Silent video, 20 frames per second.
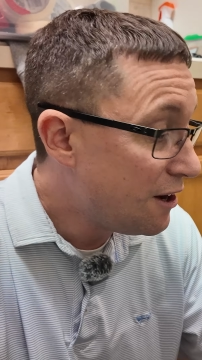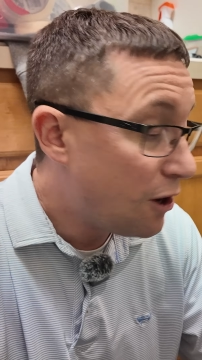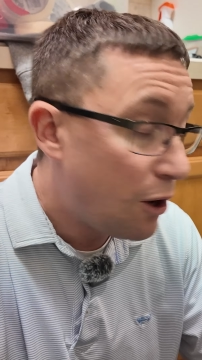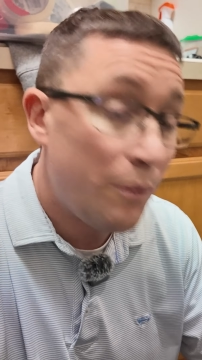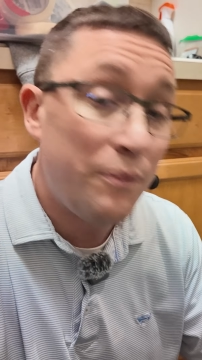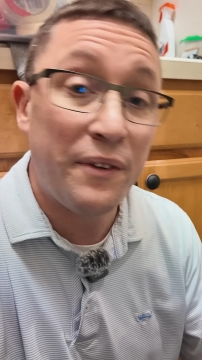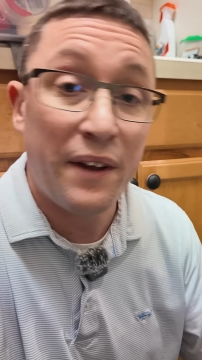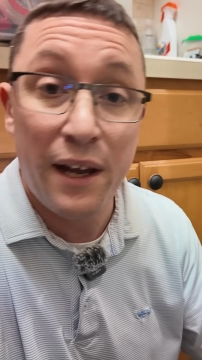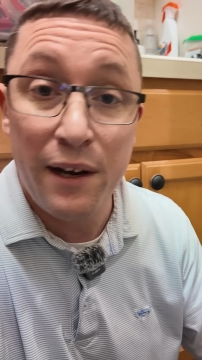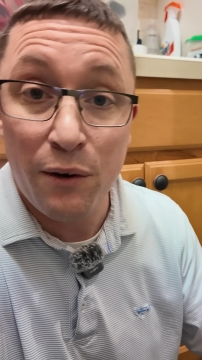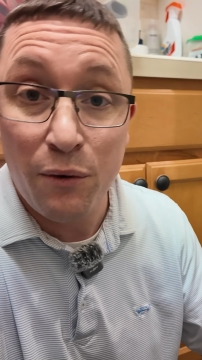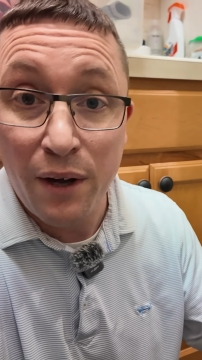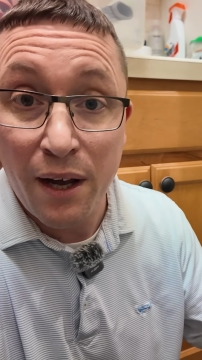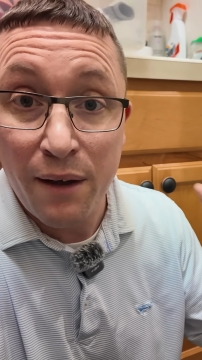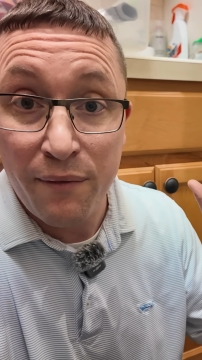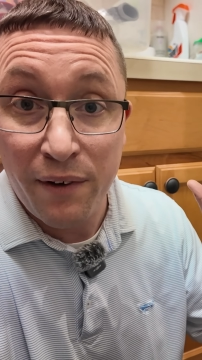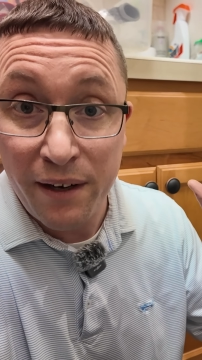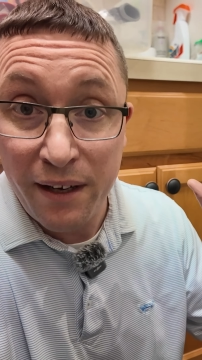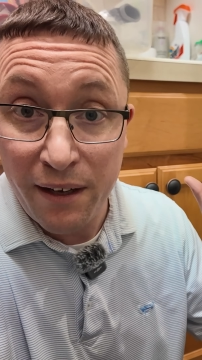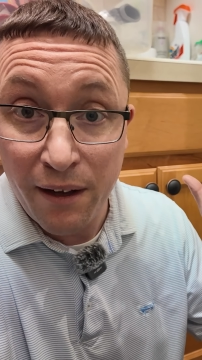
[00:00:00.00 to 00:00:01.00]
Hopefully I don't
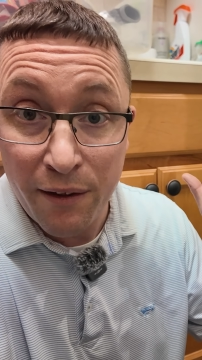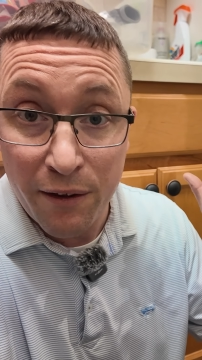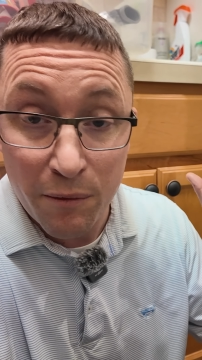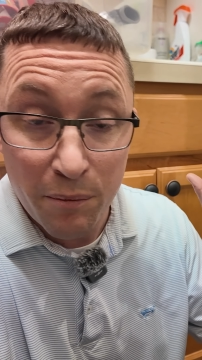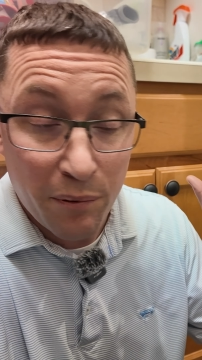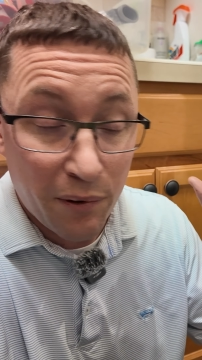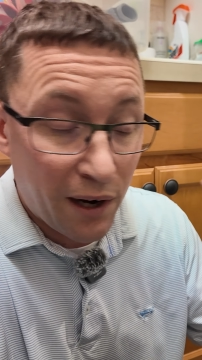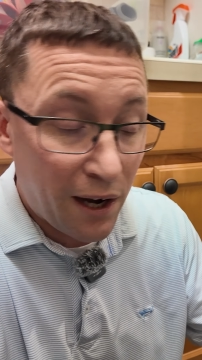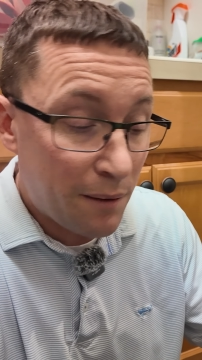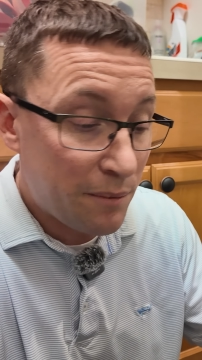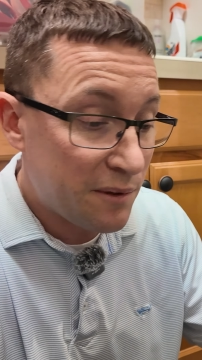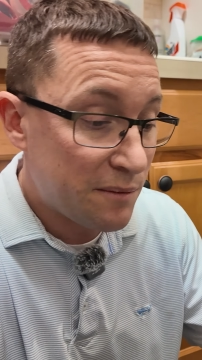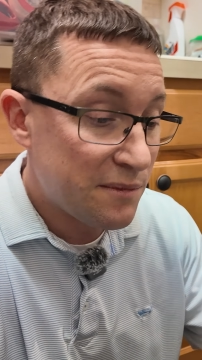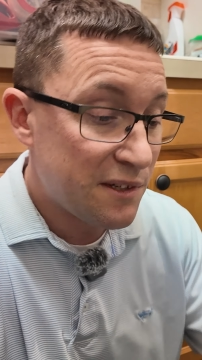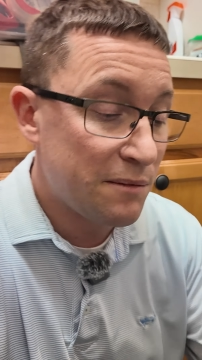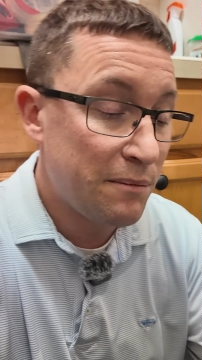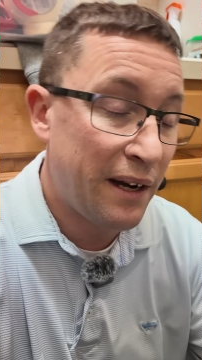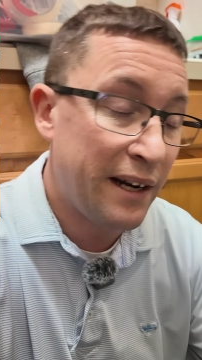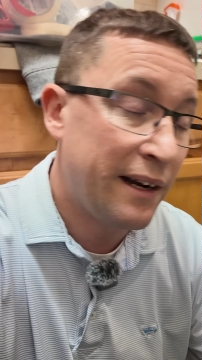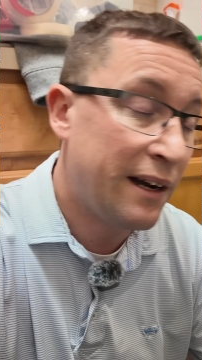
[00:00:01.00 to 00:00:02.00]
have any other
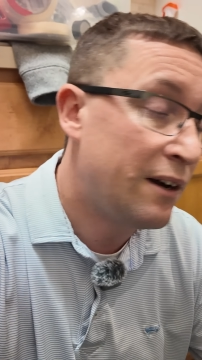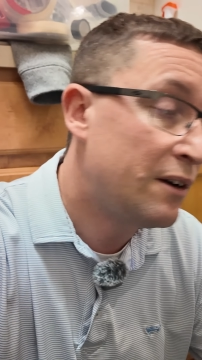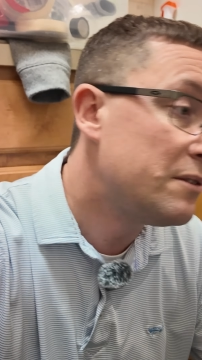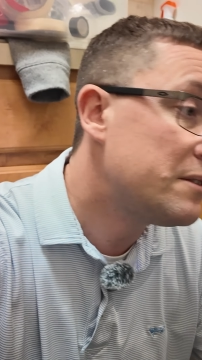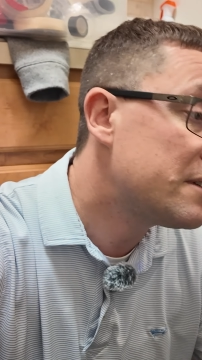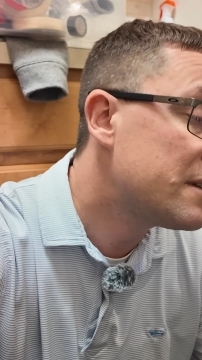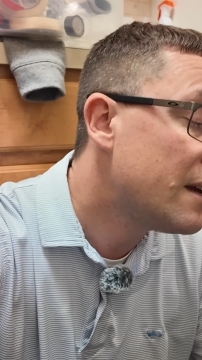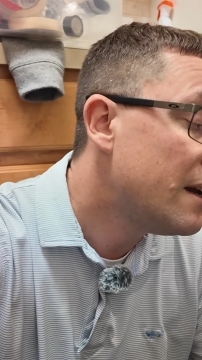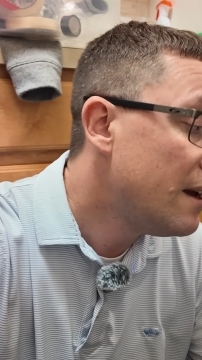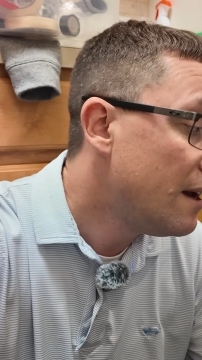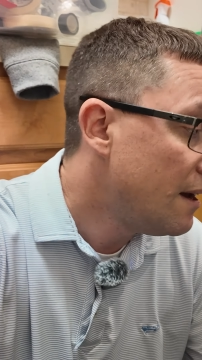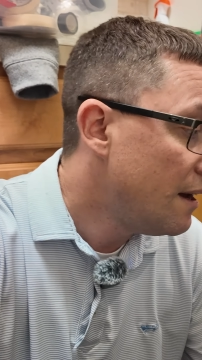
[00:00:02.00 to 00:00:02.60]
problems in my house.